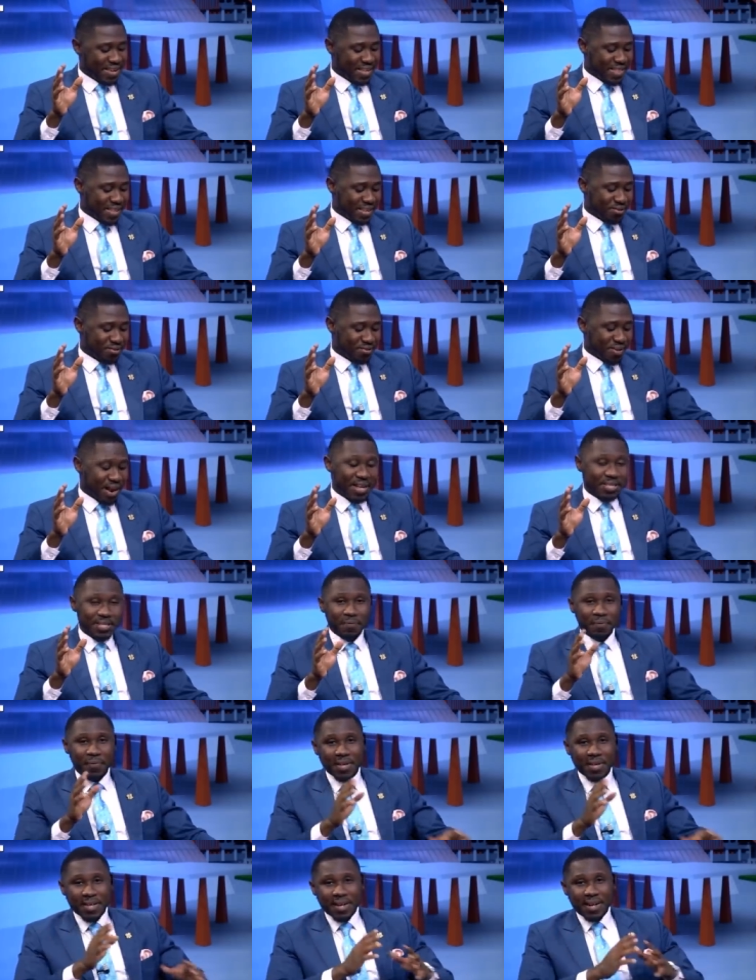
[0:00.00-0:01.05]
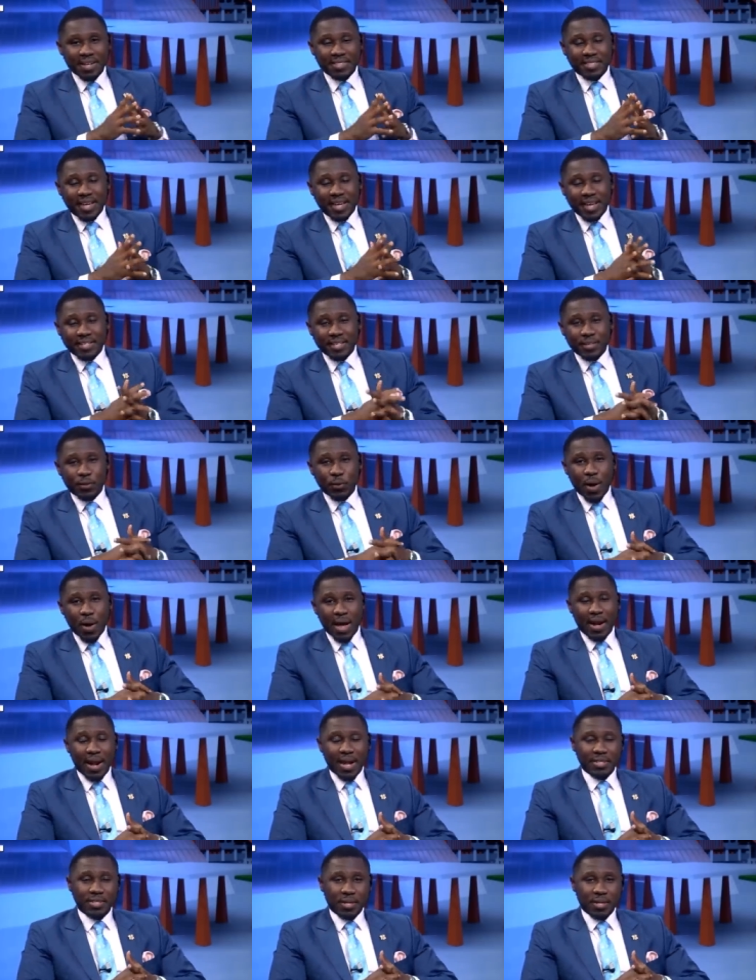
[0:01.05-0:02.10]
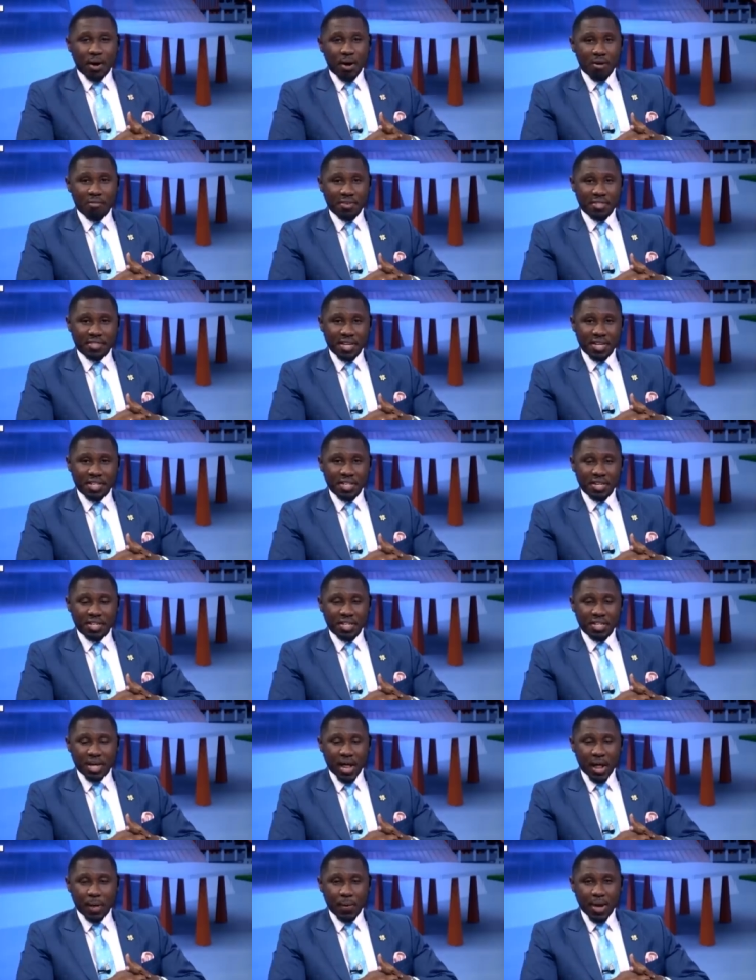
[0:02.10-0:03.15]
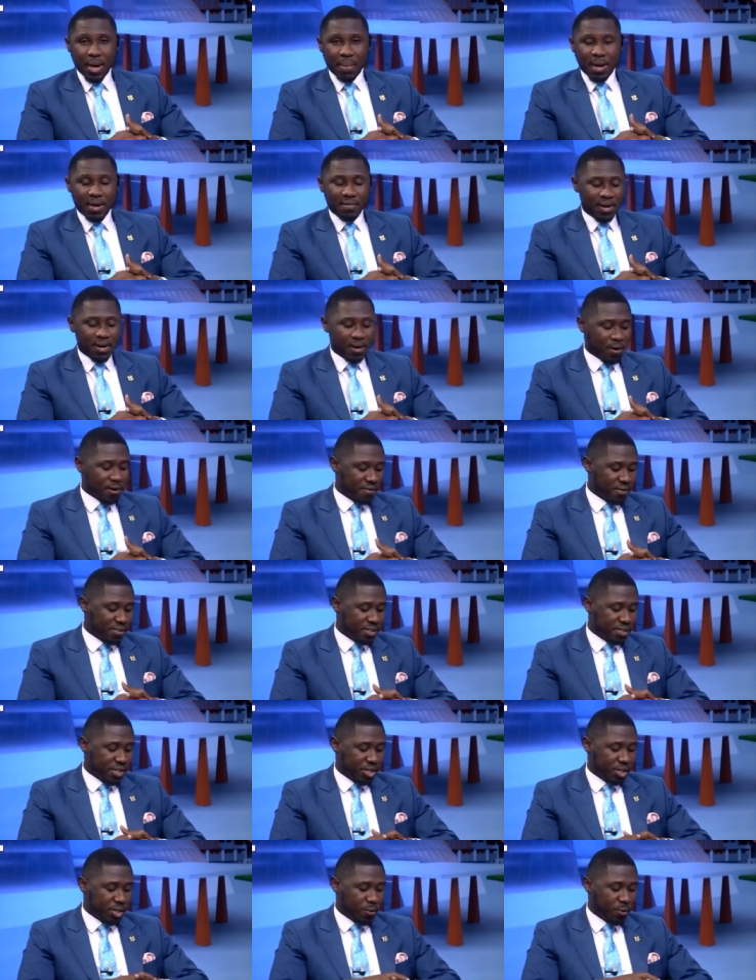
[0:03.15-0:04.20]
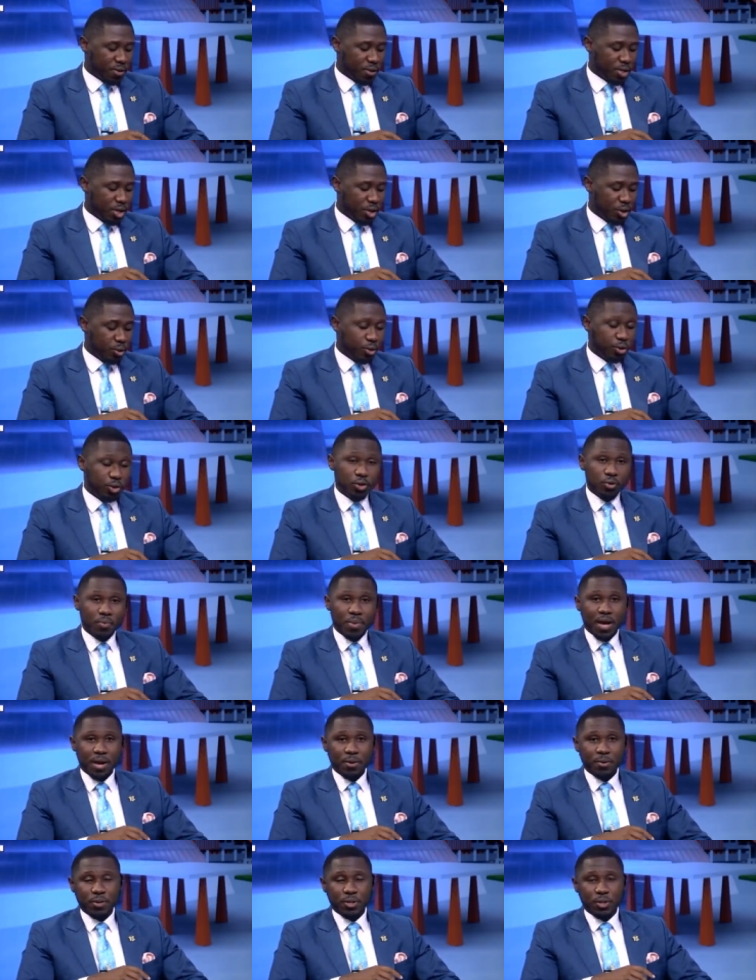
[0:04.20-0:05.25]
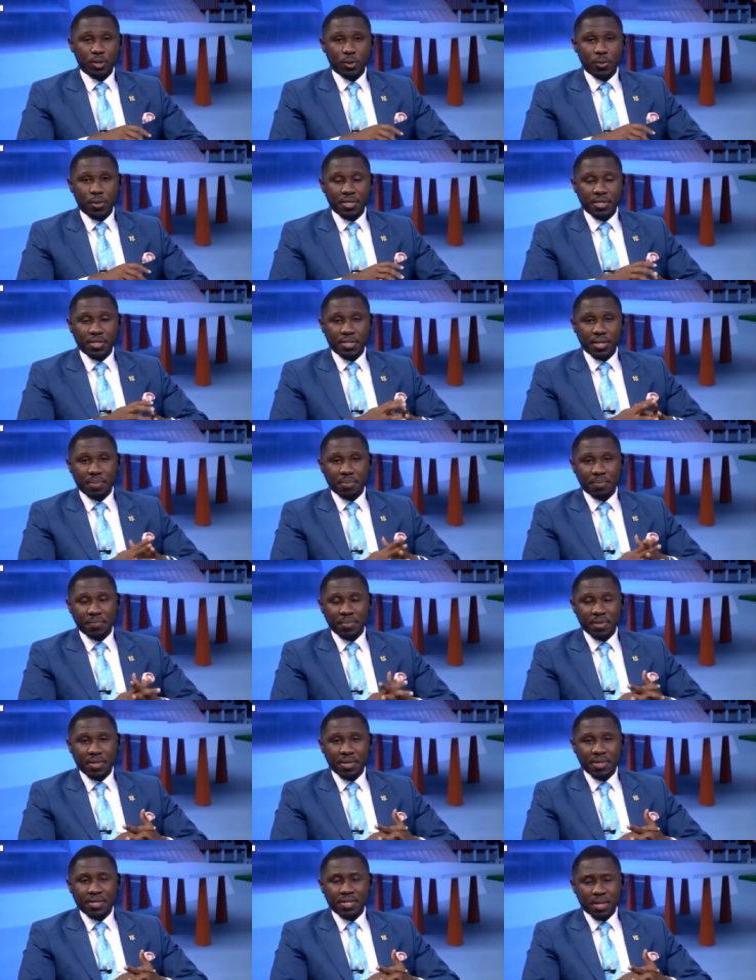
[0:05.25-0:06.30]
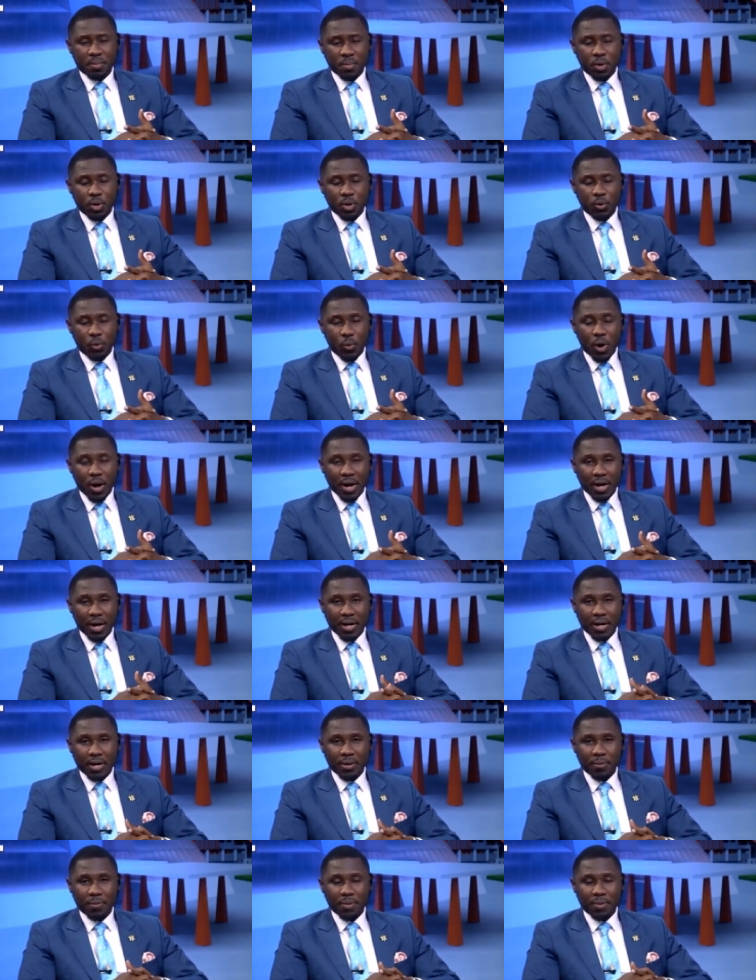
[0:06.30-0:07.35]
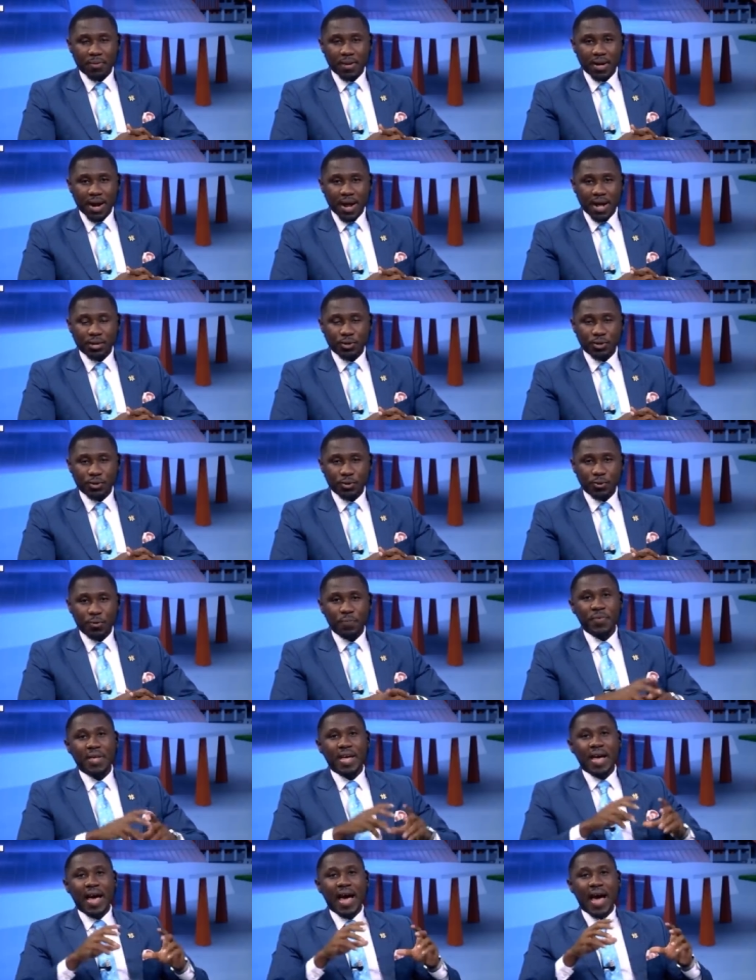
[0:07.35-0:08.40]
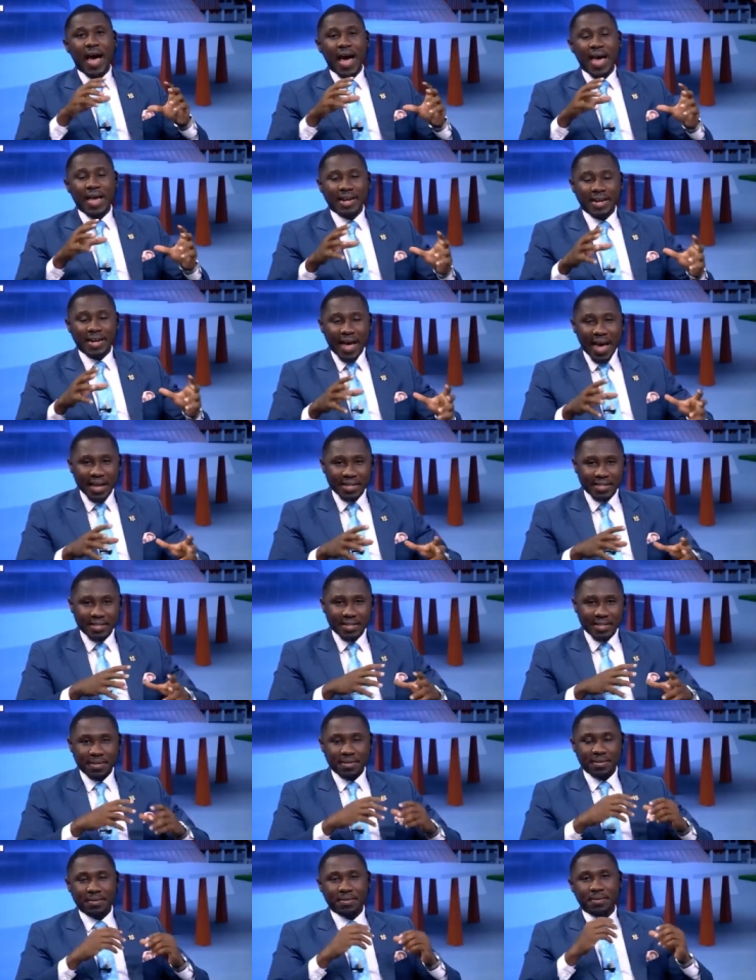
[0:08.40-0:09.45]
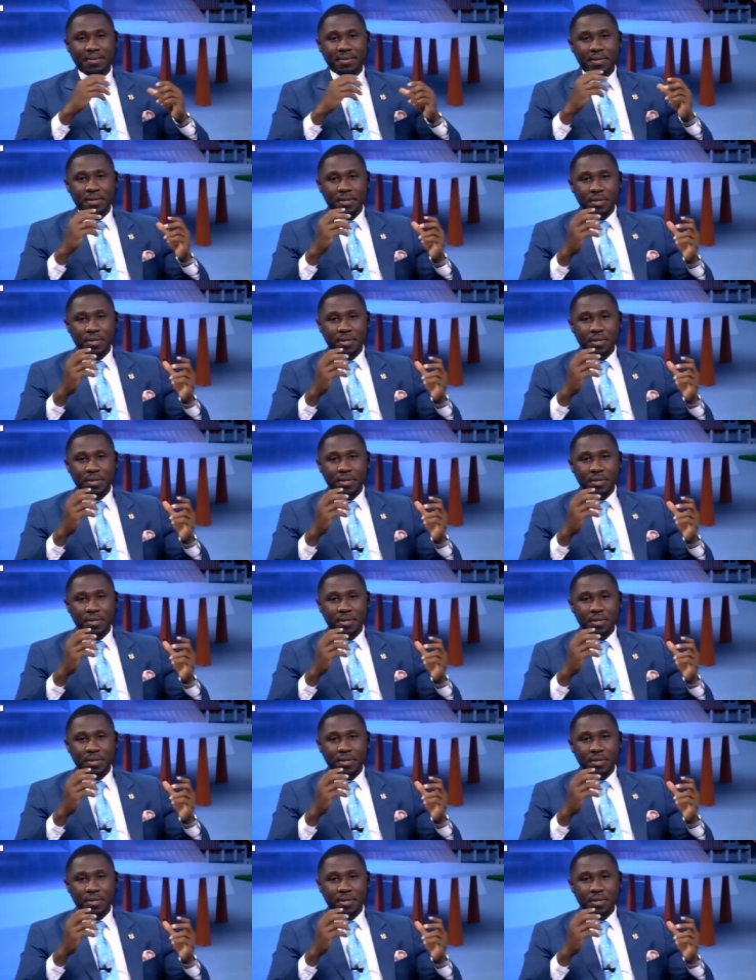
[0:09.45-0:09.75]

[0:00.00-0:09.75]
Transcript: That's right. Let's get into our next conversation, shall we? I'm having a conversation with a YouTuber who is doing some some good work with regard to highlighting,